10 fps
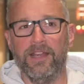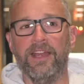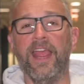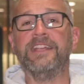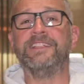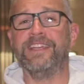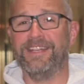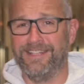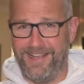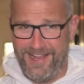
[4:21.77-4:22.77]
An 18
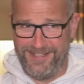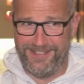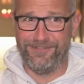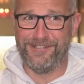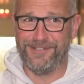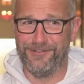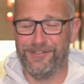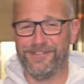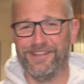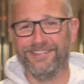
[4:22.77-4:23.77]
and
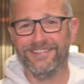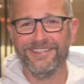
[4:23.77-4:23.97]
17-year-old son.